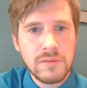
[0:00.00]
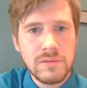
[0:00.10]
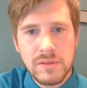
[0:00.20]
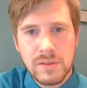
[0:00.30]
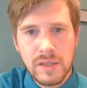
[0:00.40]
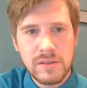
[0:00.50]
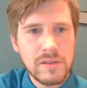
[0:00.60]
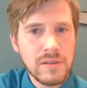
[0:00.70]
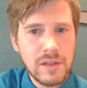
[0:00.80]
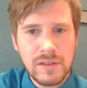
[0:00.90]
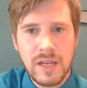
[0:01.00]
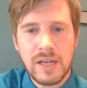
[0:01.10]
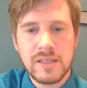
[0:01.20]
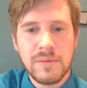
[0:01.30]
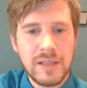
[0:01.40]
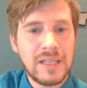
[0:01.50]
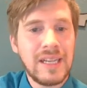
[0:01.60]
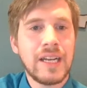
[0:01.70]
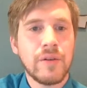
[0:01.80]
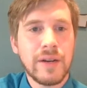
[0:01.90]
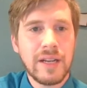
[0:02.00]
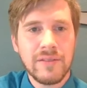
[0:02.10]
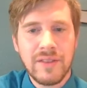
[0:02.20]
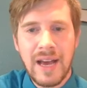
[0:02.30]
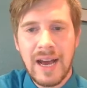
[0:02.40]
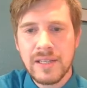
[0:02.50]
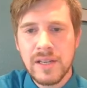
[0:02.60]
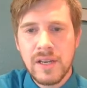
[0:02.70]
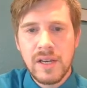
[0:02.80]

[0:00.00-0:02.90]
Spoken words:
there's kind of some of the nitty-gritty of that.